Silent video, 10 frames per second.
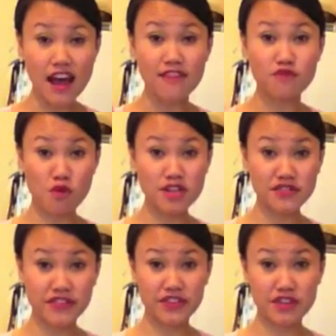at
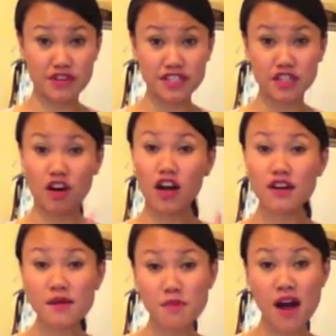450 degrees. So
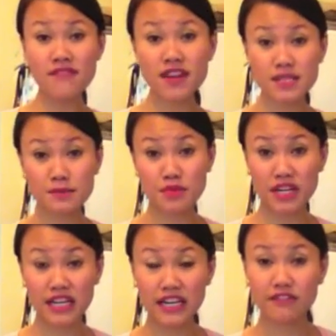our oven has been
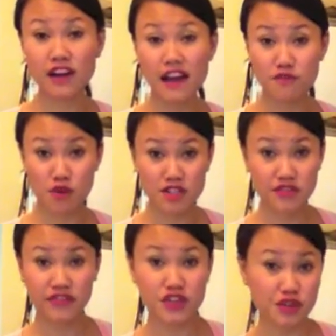preheating at
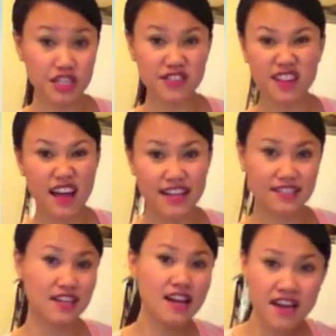450 degrees for the
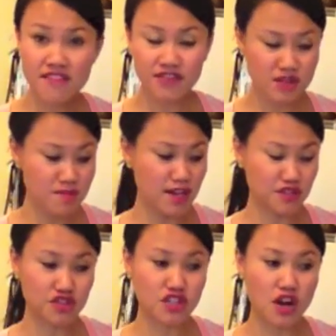last 15
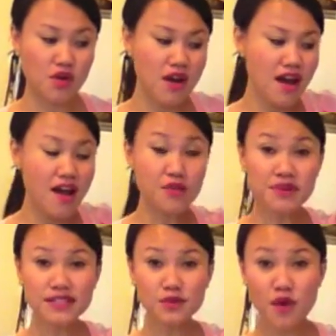minutes or so. The
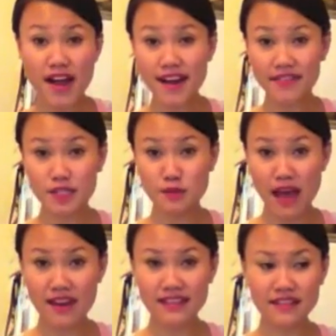reason why I got this
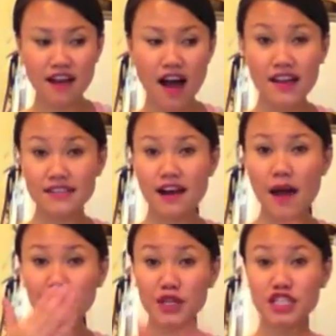pan nice and hot is
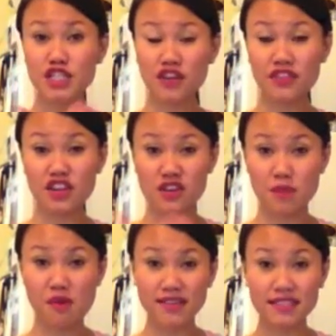I'm going to start the
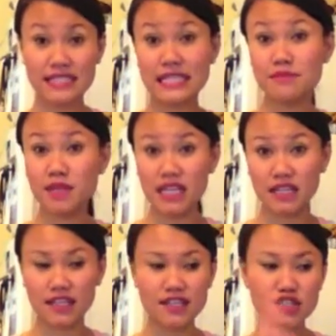cooking process
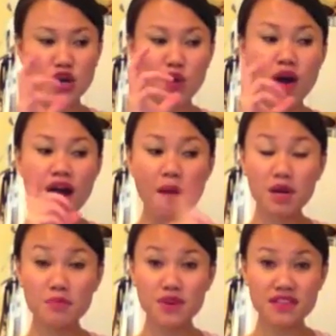immediately. So I'm
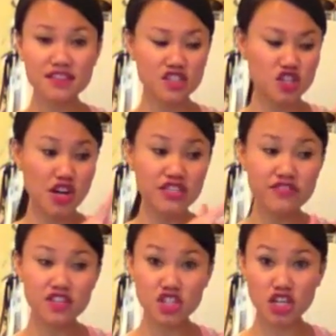going to
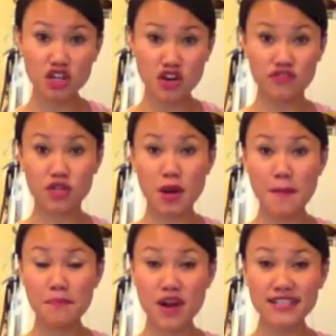transfer this chicken over
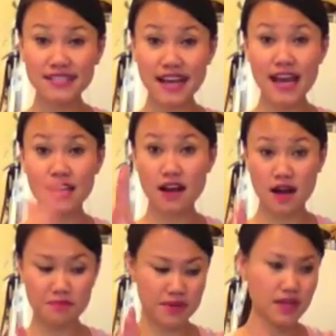breast side
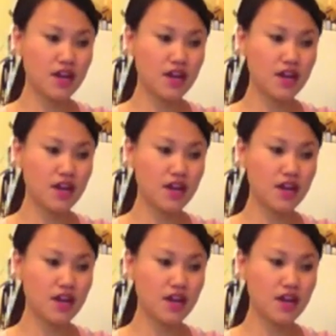up.